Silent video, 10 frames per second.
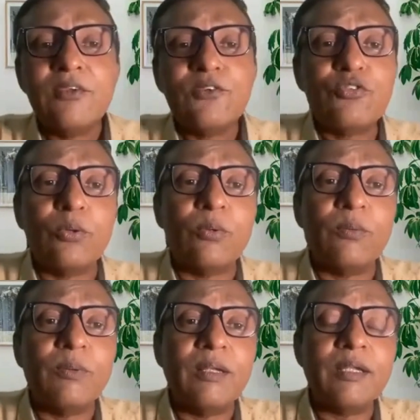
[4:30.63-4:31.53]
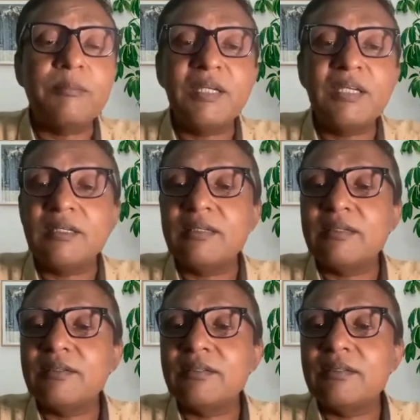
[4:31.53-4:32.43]
So let
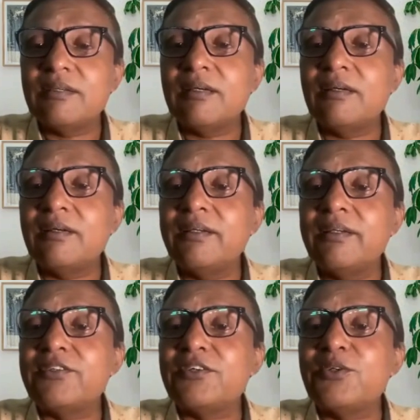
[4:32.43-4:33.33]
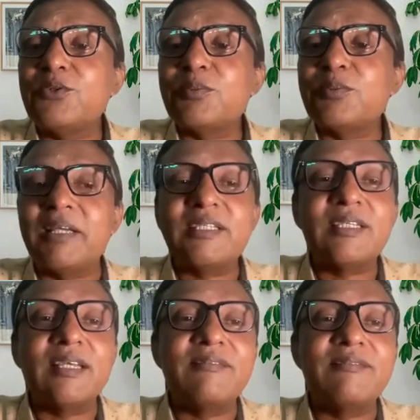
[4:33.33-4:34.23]
me introduce
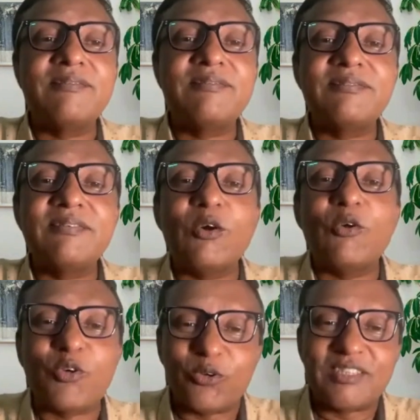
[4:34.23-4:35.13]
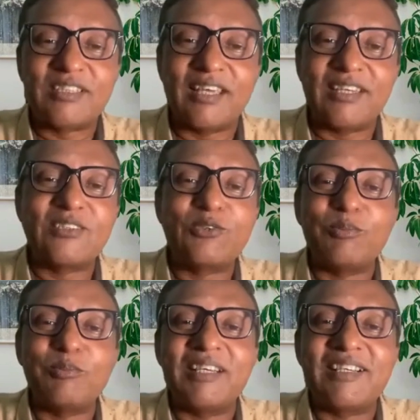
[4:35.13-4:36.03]
myself. Of course, thanks
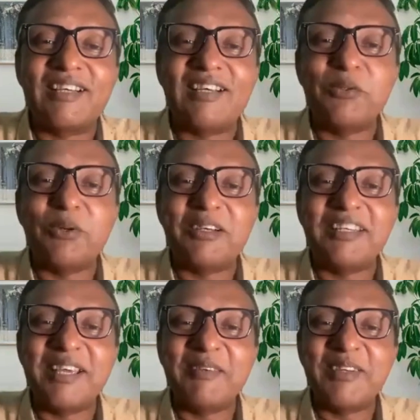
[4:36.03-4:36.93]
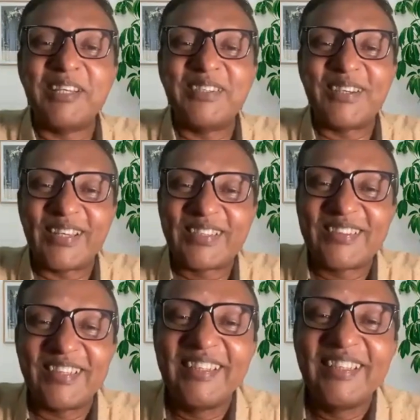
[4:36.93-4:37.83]
to Megha, you already have an
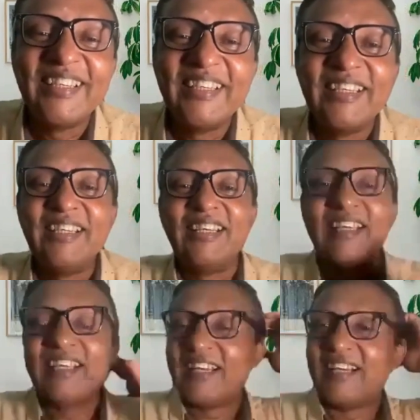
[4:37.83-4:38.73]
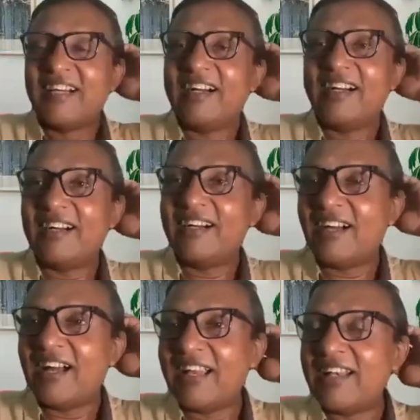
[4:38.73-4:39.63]
introduction.
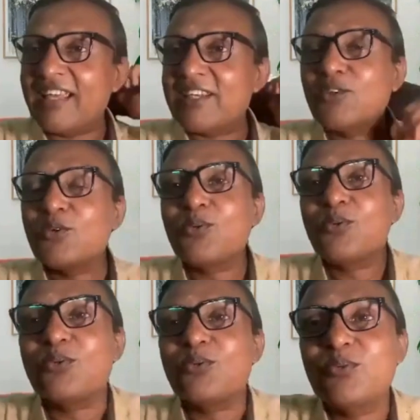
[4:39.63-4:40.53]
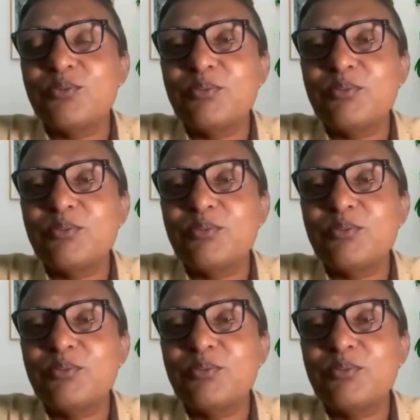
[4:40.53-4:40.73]
I'd like to